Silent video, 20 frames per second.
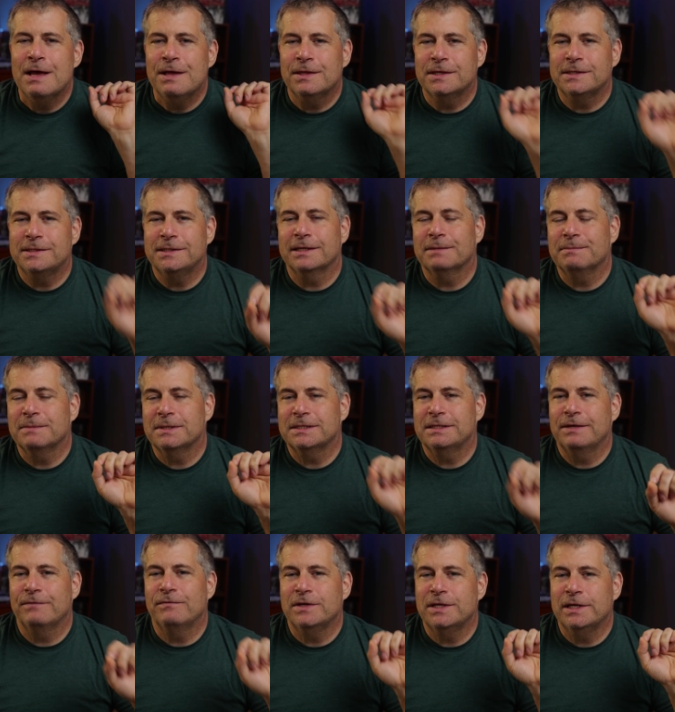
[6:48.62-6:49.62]
the Sigma
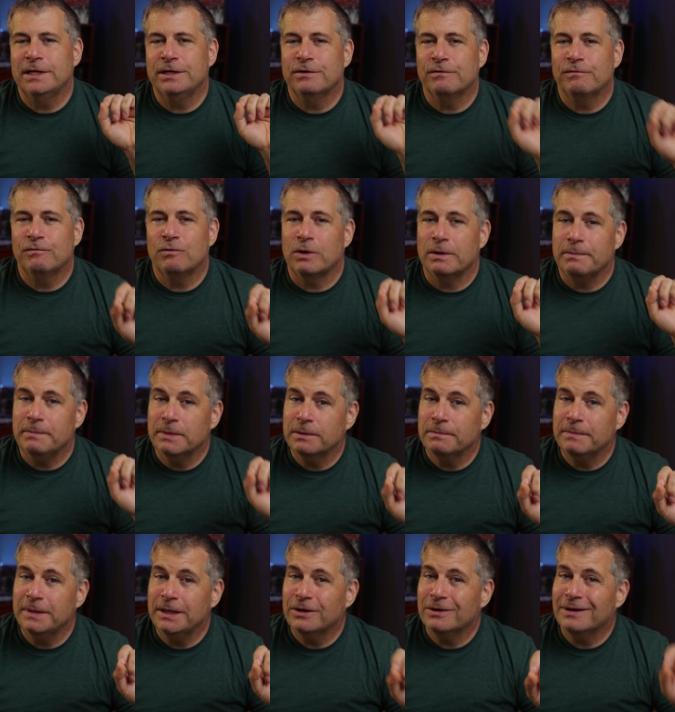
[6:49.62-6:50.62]

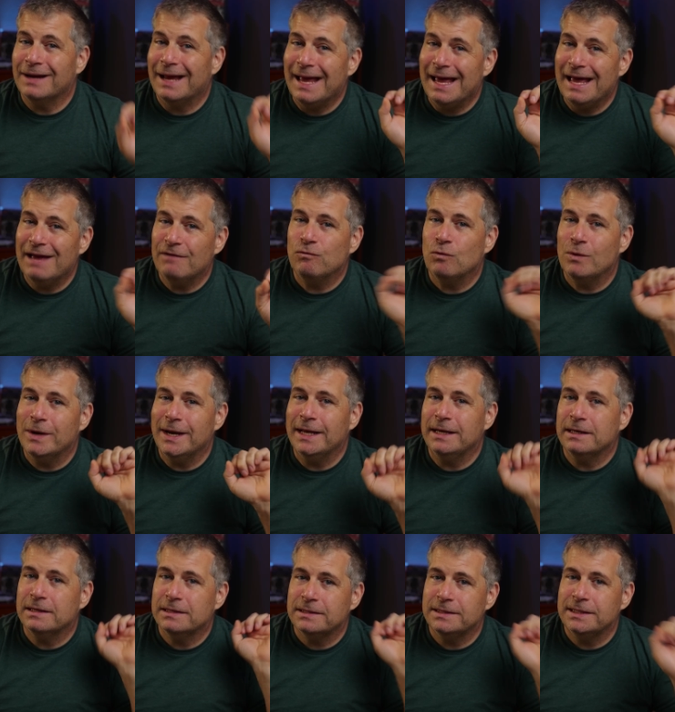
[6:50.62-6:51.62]
17-40mm
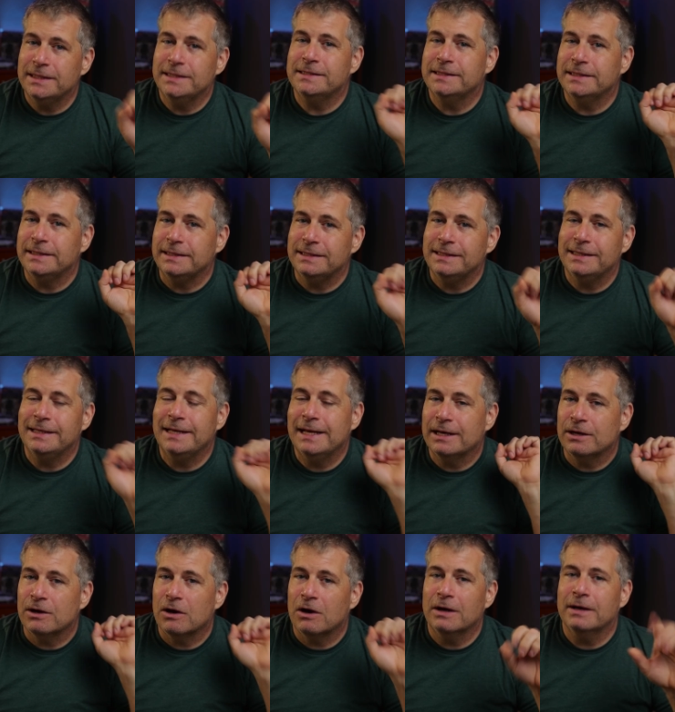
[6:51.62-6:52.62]
f1.8 DC
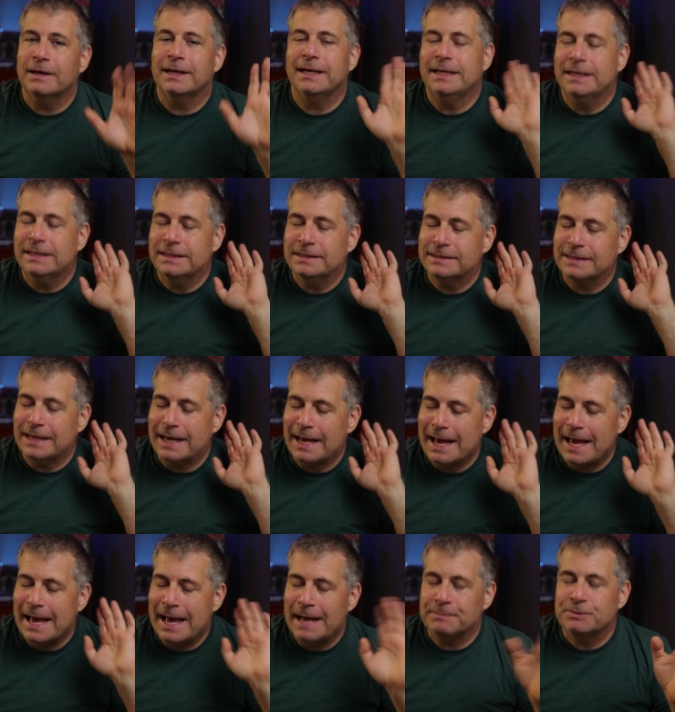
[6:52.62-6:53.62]
DN Art is
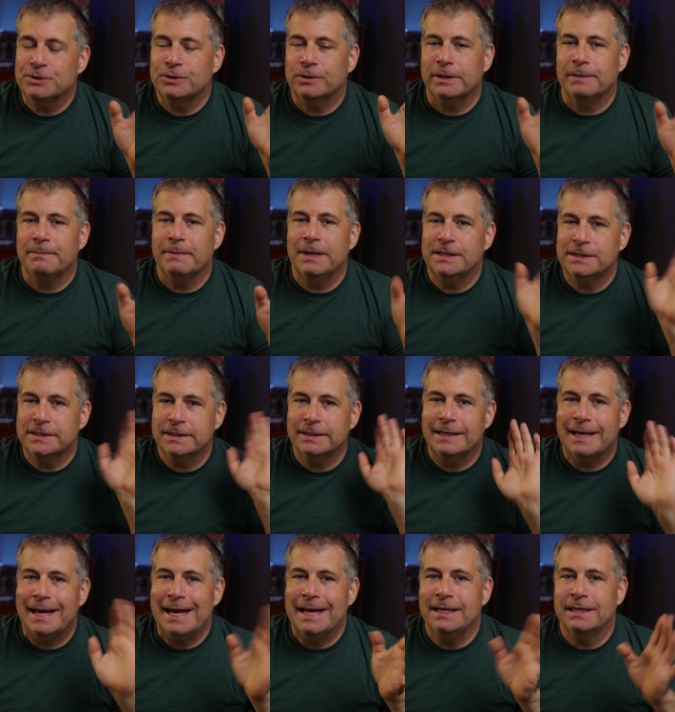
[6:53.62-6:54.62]
absolutely
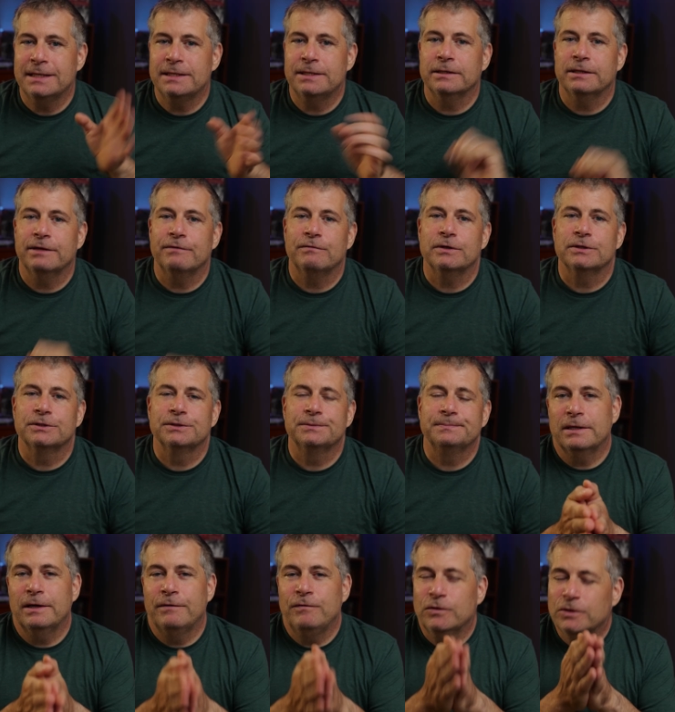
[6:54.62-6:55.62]
amazing, and it delivers.
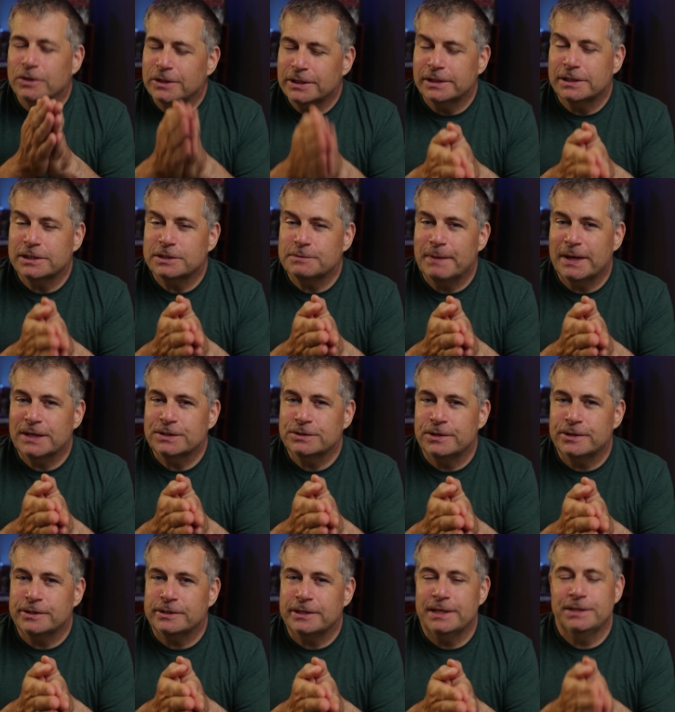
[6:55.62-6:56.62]
If you look at the specs on
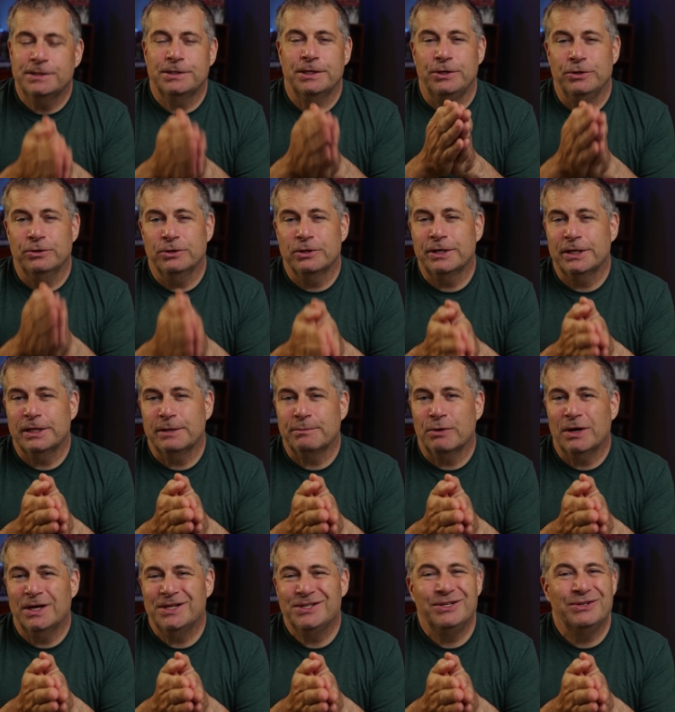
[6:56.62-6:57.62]
the lens and you look at the
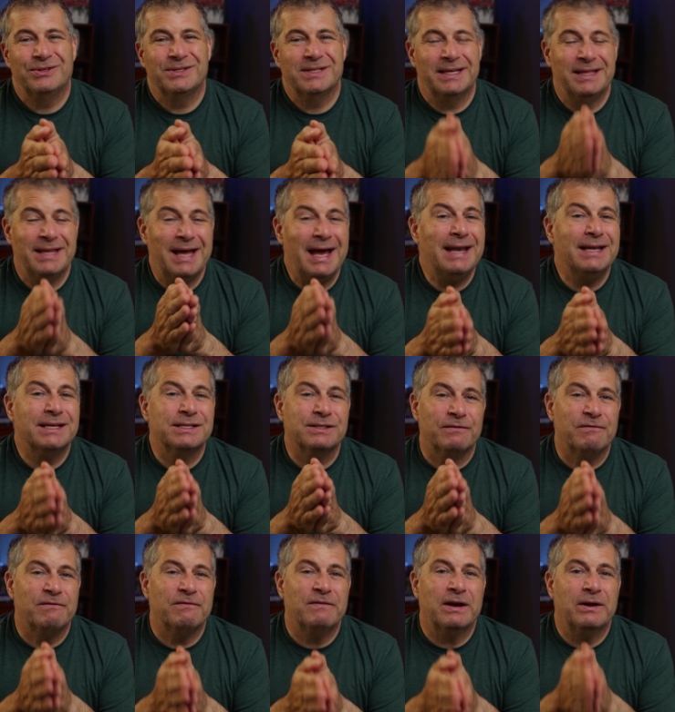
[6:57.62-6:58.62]
price and you say, that is a
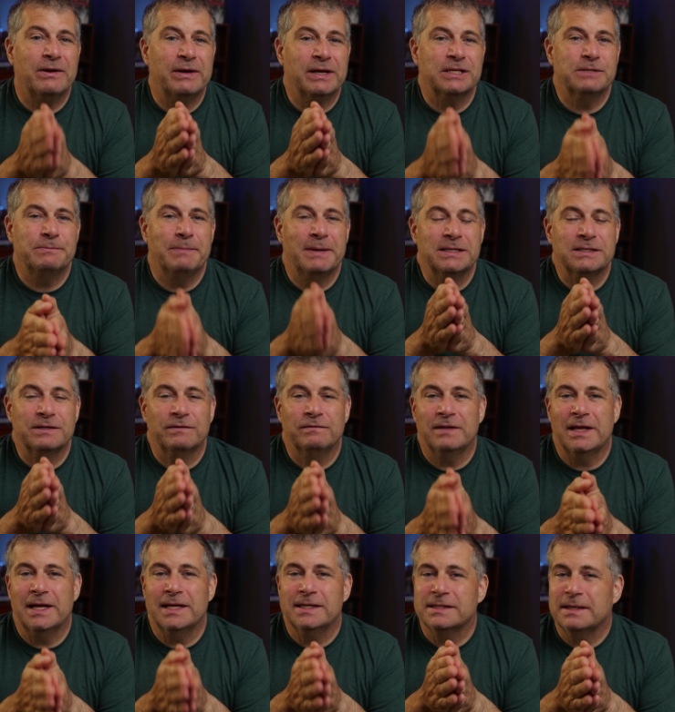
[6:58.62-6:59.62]
very expensive
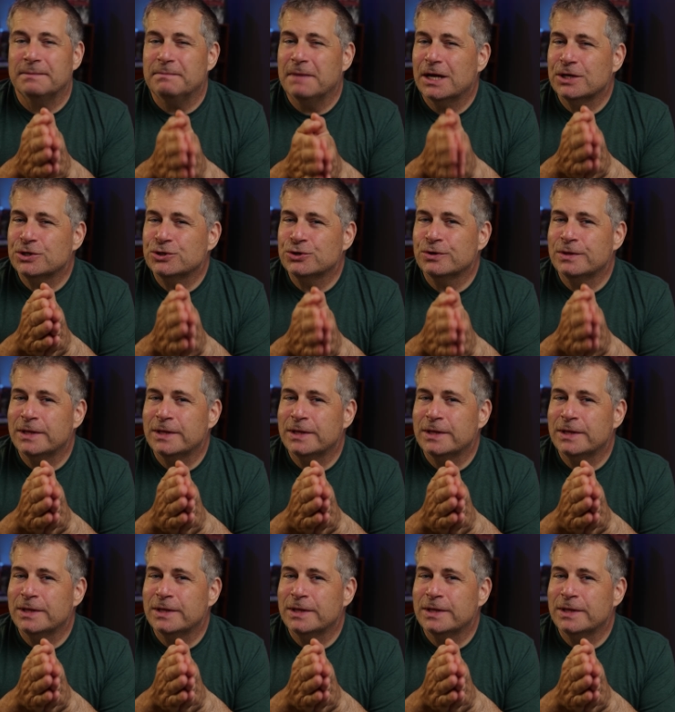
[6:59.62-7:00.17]
lens, I'm not sure